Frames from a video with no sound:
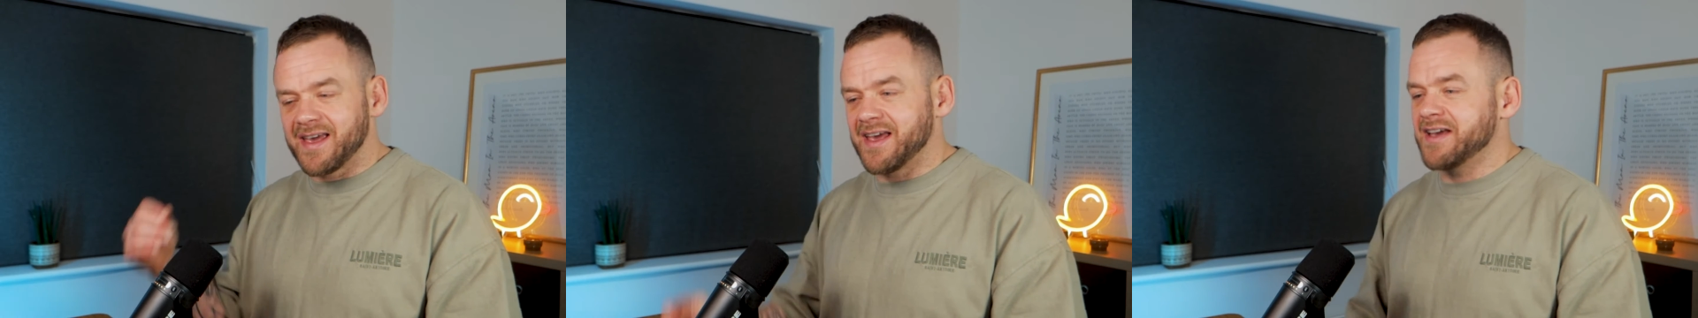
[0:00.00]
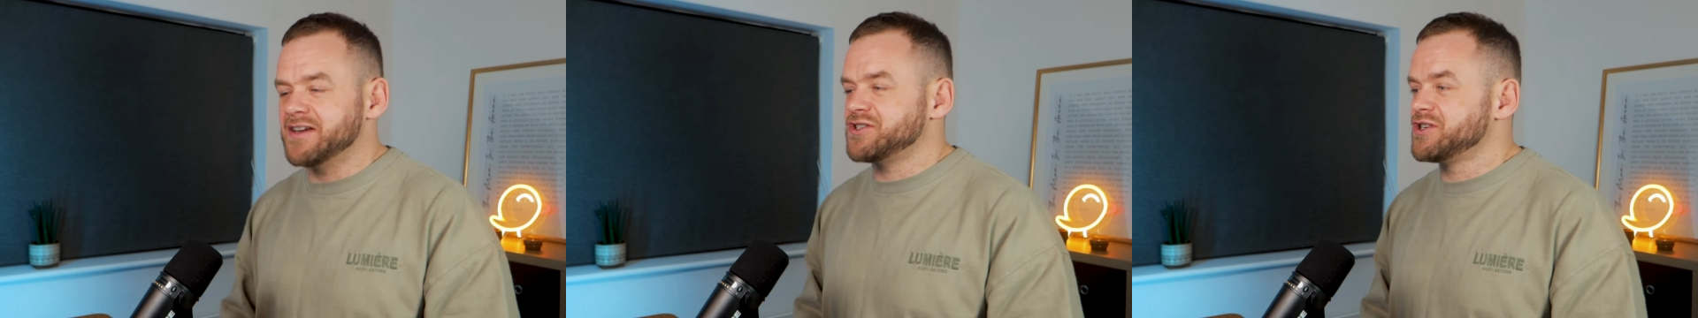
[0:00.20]

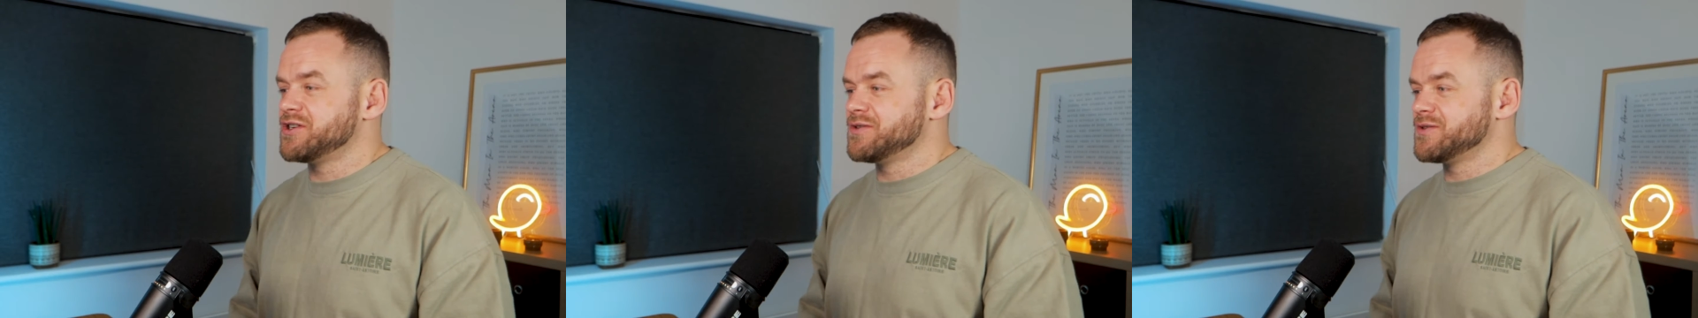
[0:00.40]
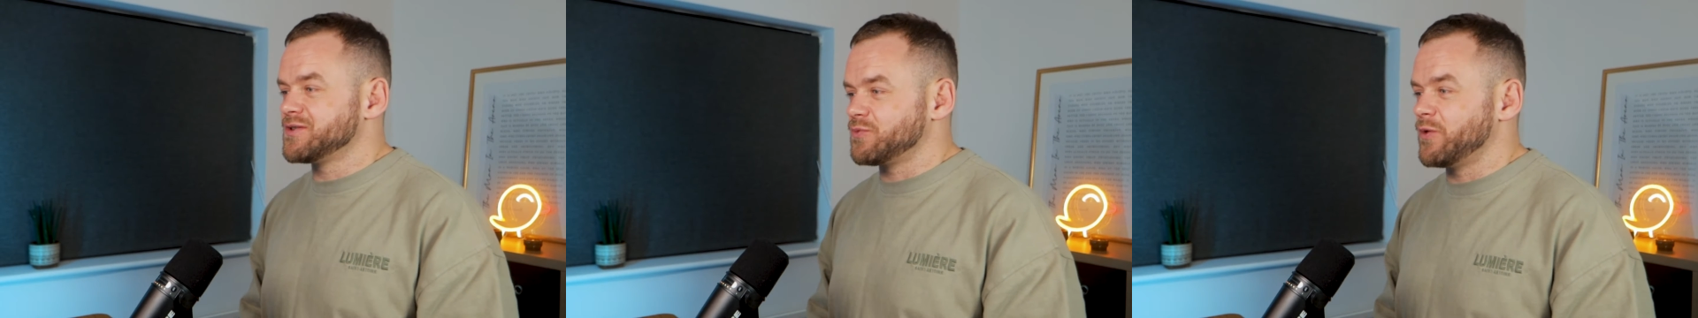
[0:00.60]

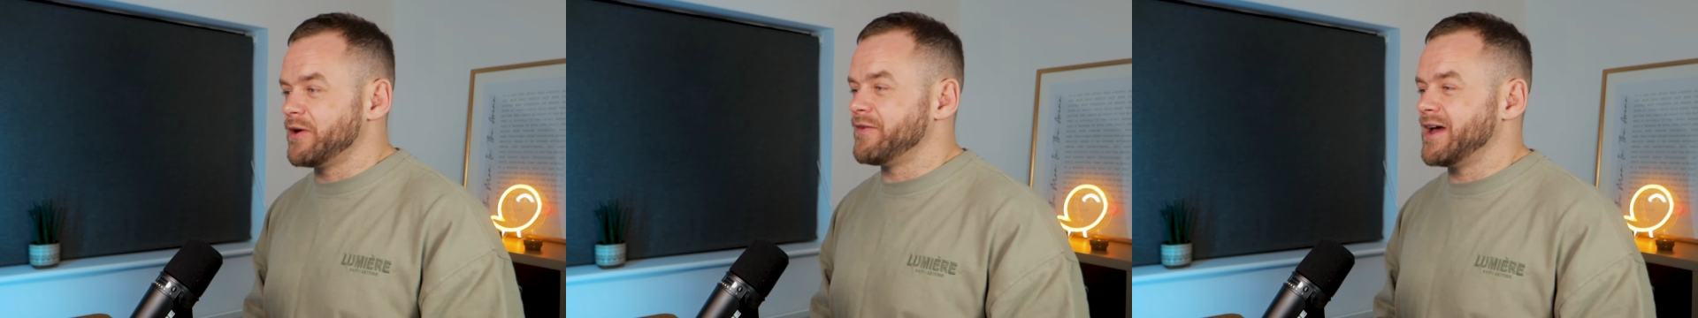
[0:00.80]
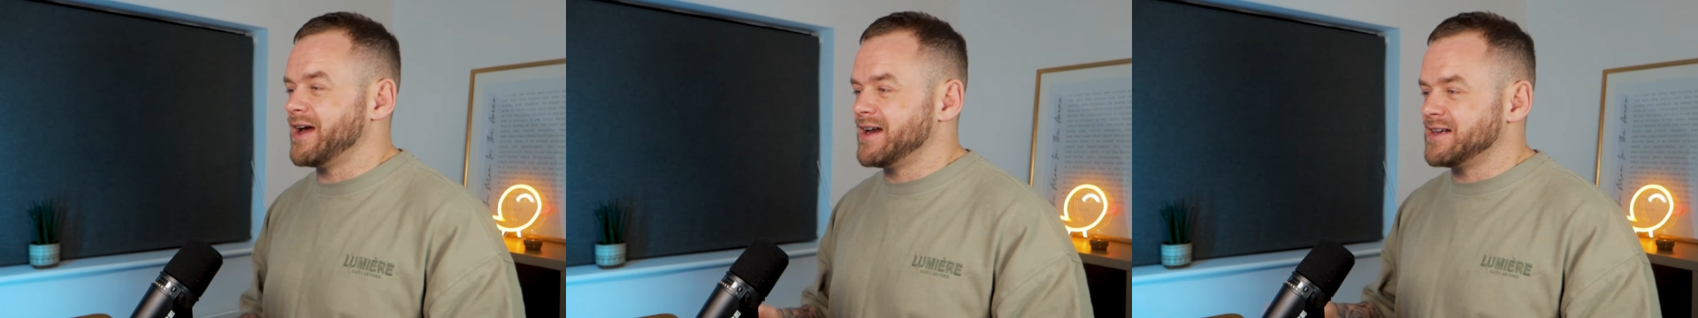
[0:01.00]
issues
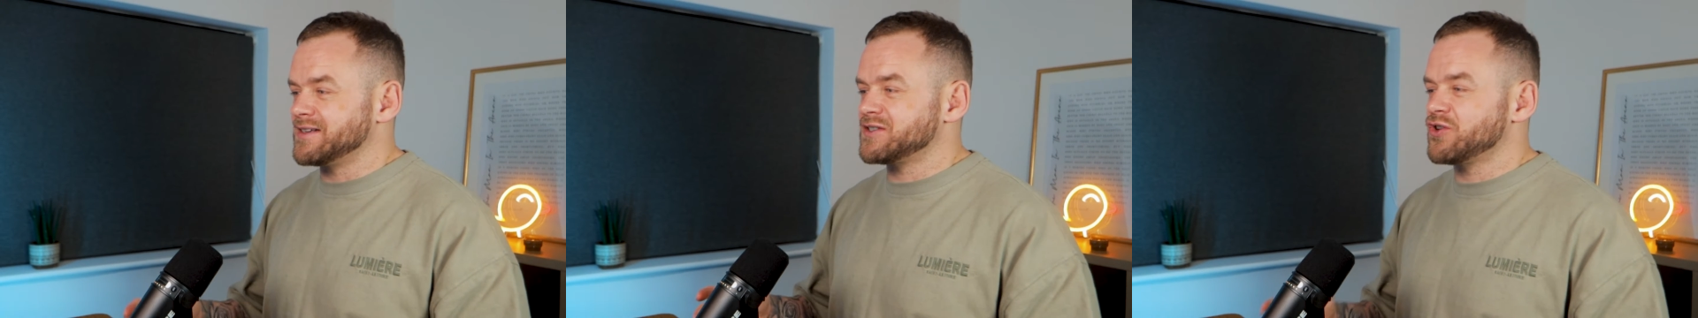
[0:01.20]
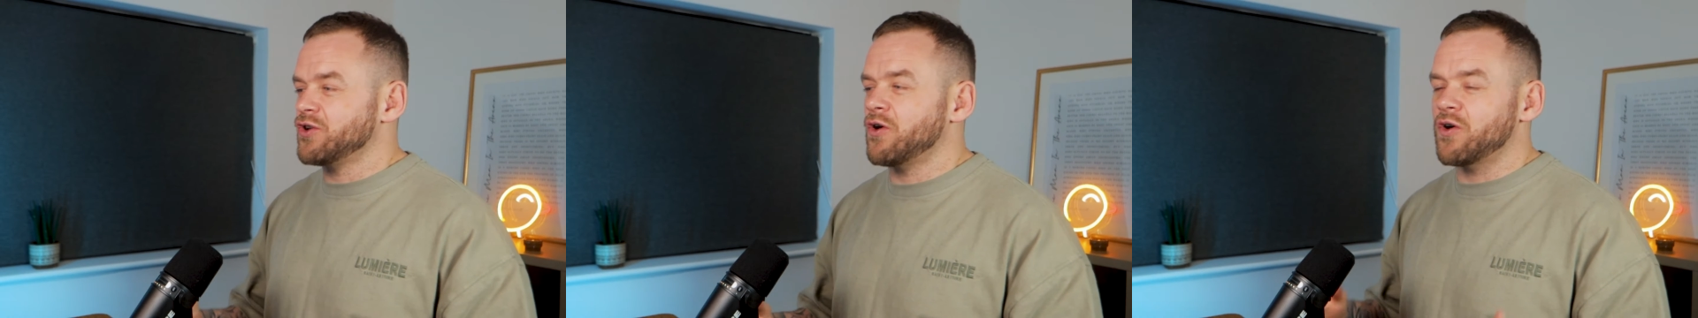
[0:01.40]
with it and
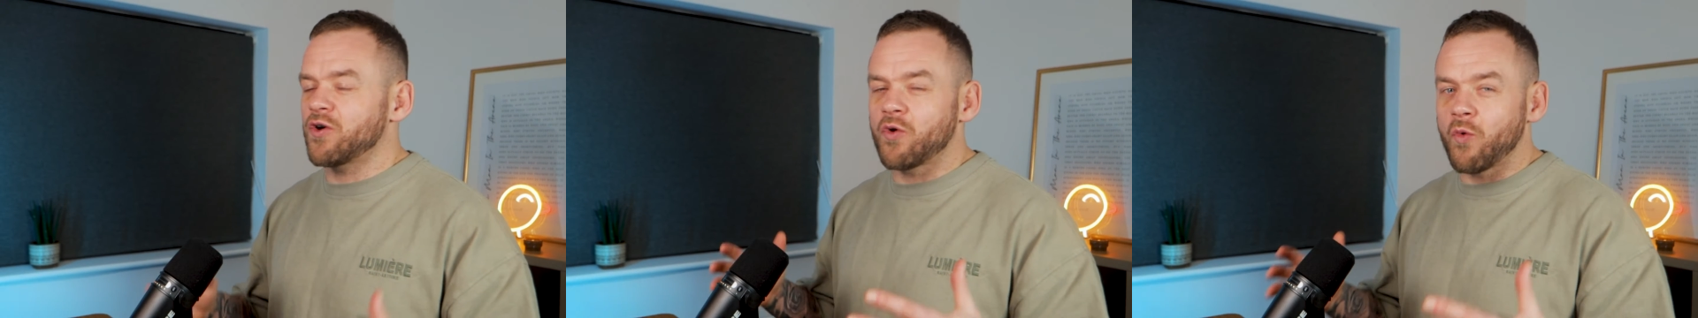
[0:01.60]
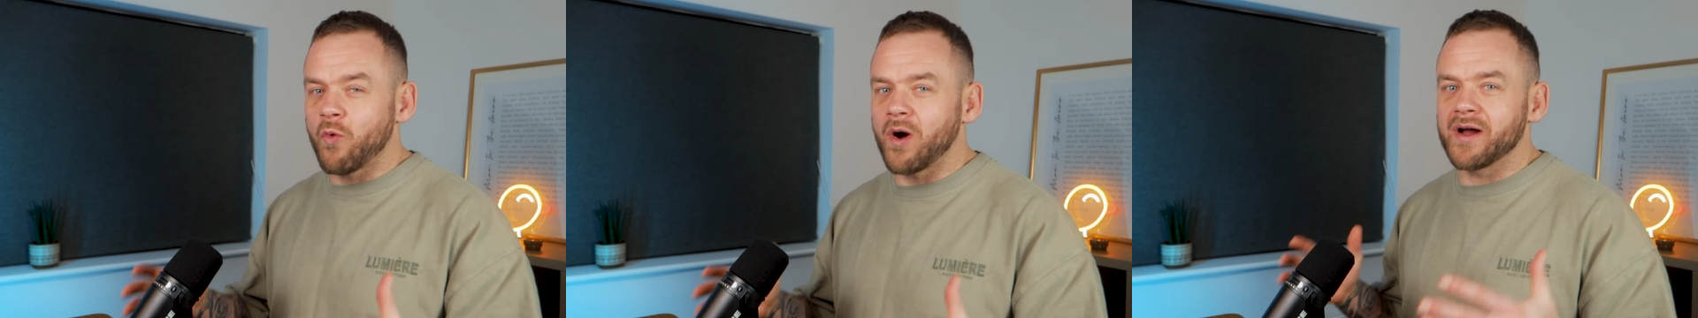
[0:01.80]
it's not
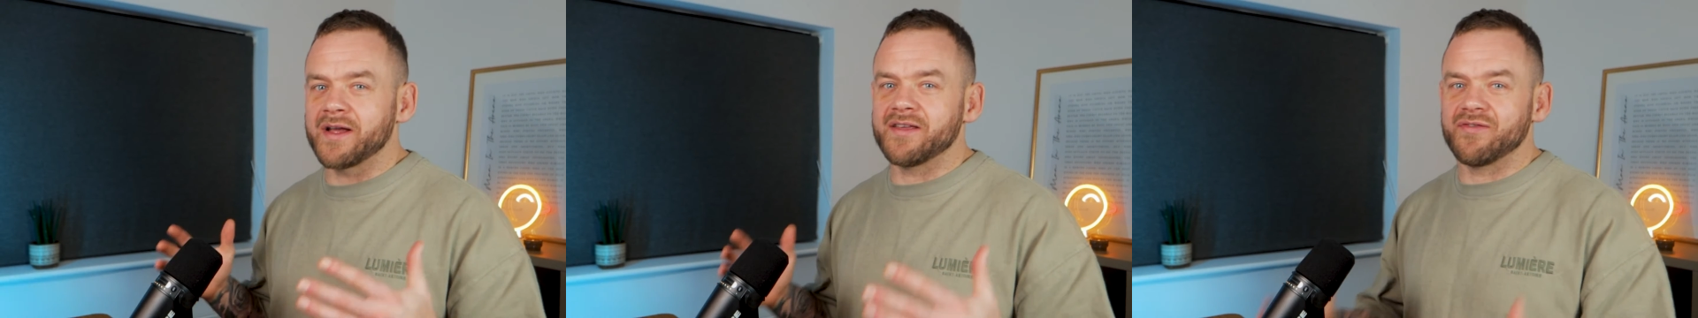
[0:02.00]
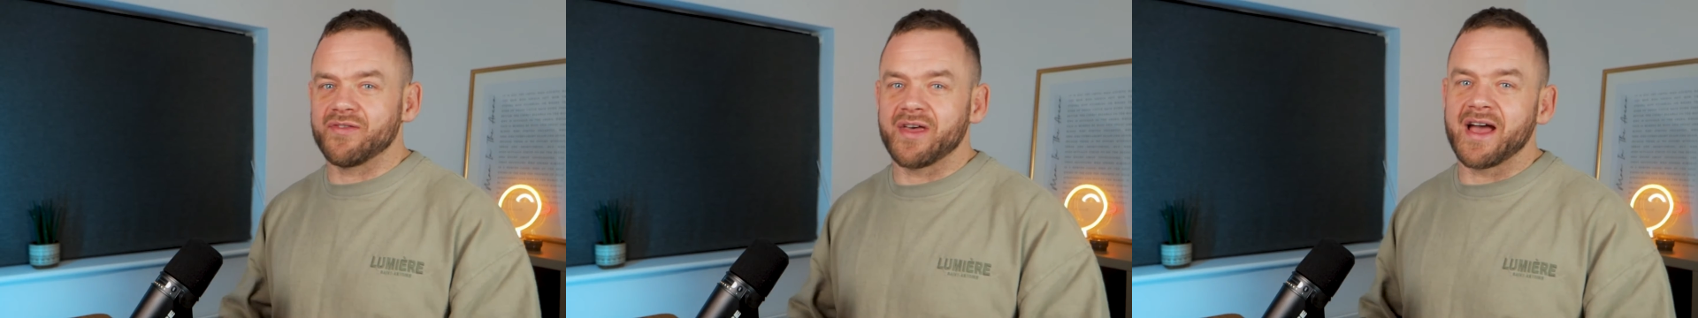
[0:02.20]

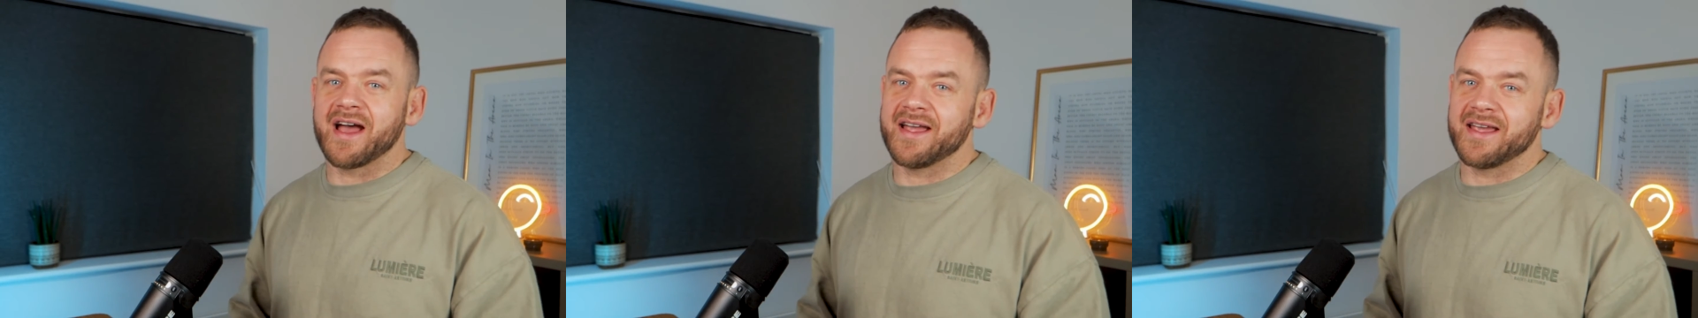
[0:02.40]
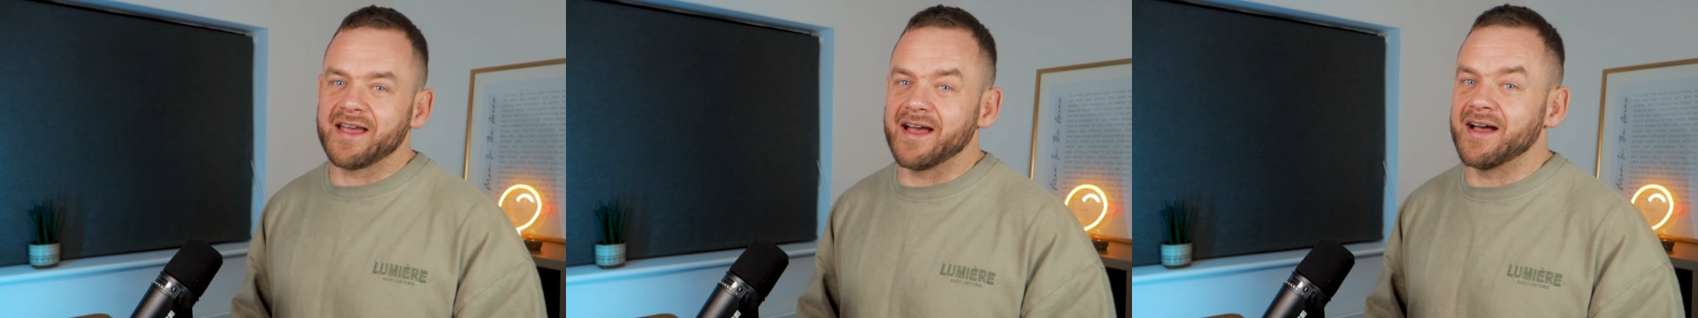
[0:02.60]
quite
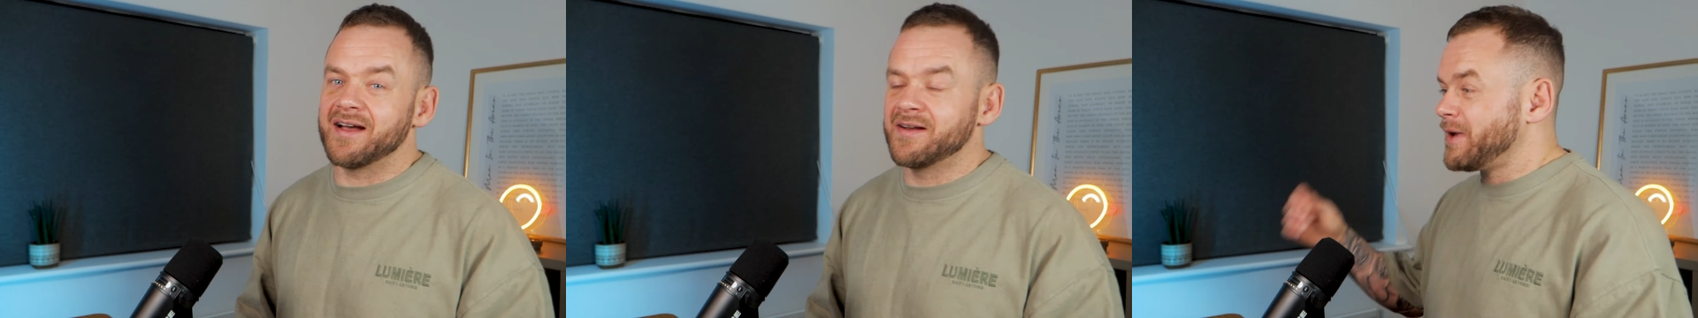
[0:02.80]
there yet.